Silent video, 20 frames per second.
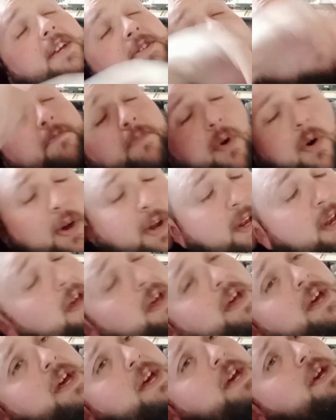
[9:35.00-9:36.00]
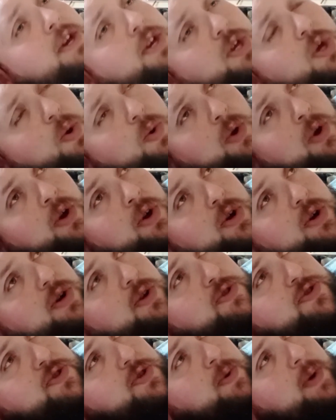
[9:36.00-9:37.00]
in point, you can
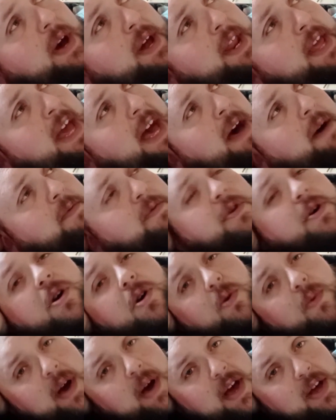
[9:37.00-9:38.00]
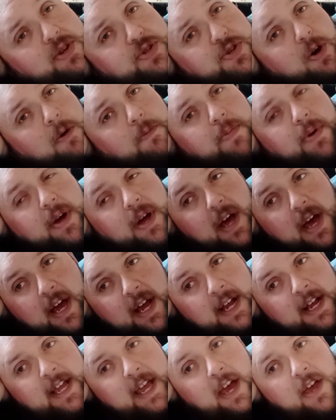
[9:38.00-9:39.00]
go to any outdoor wear shop
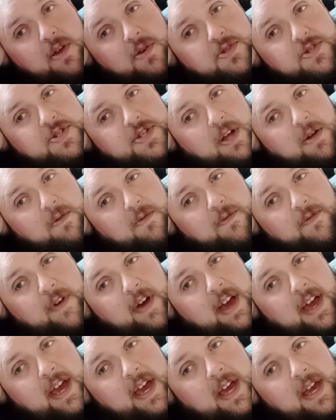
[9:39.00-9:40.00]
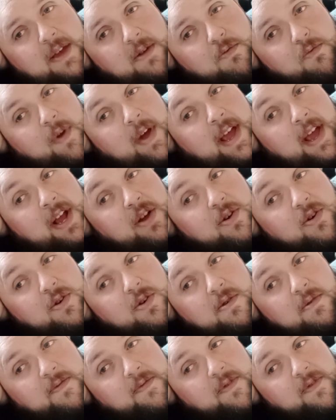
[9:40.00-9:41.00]
and get yourself a
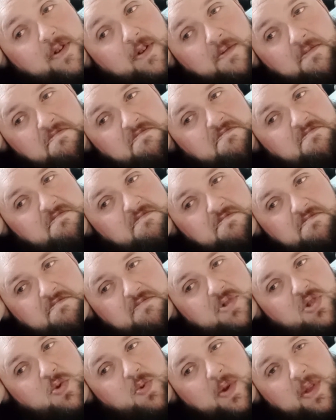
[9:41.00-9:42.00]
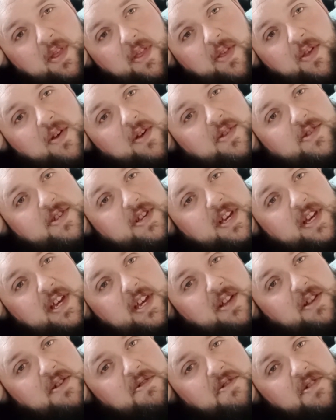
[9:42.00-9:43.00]
raincoat for between
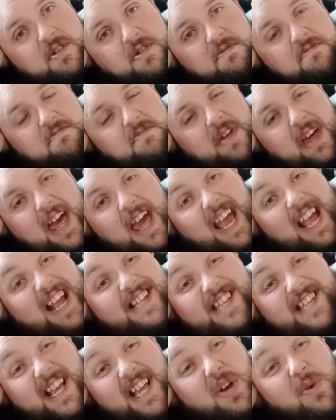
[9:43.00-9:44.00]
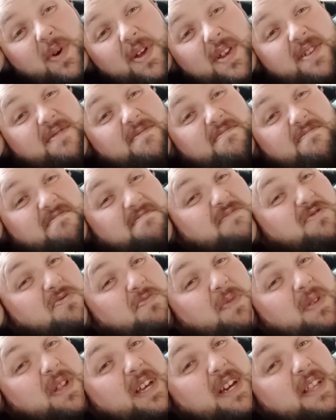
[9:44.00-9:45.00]
30 and 80 quid,
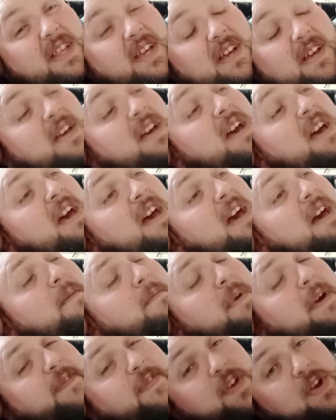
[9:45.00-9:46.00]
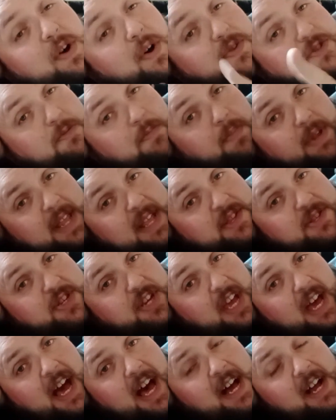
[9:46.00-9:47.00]
something like that. But if you go to
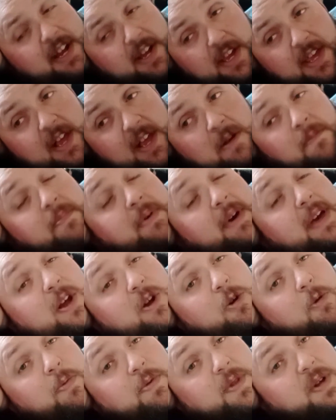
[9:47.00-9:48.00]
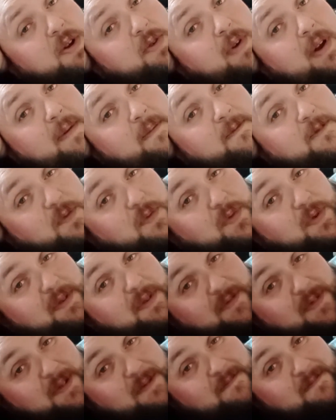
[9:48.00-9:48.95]
Balenciaga, you can pay a couple of grand for one of them.